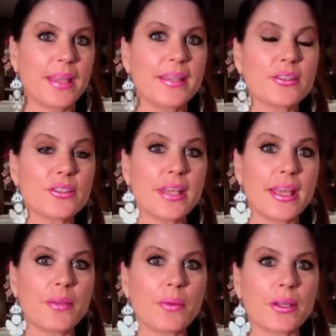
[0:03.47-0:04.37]
Now
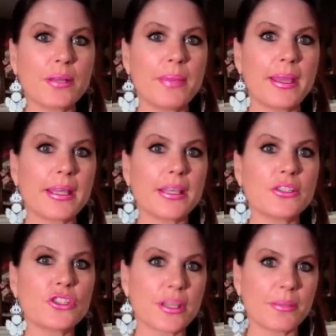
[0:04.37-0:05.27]
today we're going to make a
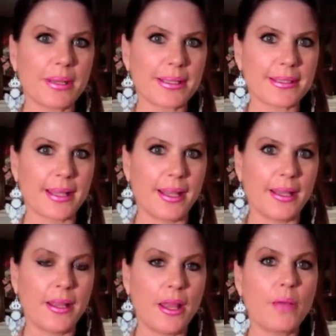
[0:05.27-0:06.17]
chicken
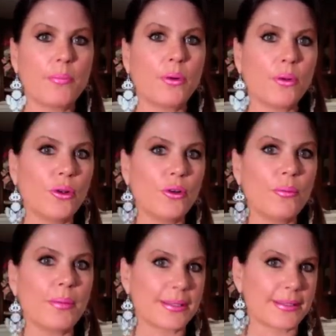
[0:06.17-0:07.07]
marsala, Pollo
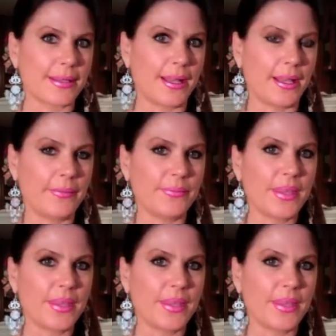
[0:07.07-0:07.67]
Marsala.